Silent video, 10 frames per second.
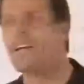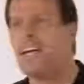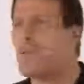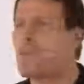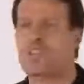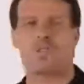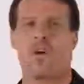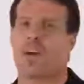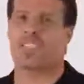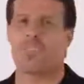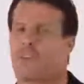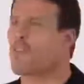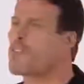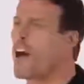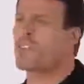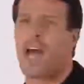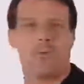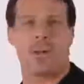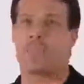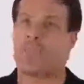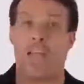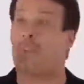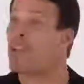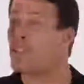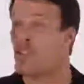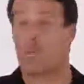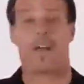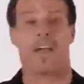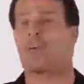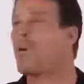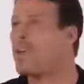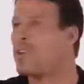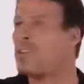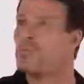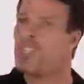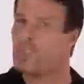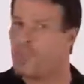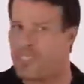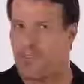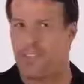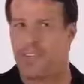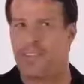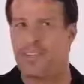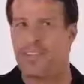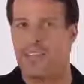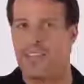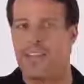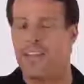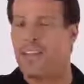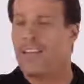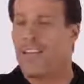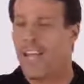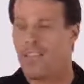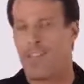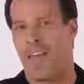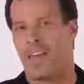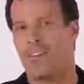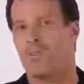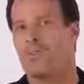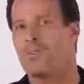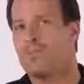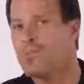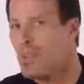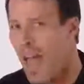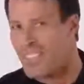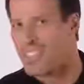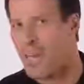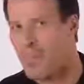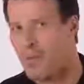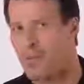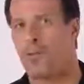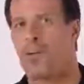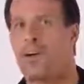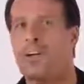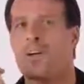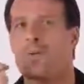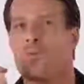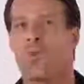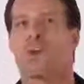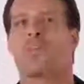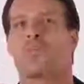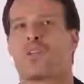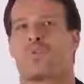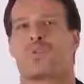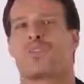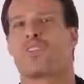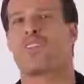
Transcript: to be the strongest I've ever felt. I'm going to turn whatever it is, be specific. And then, last step, number 4, what are the rituals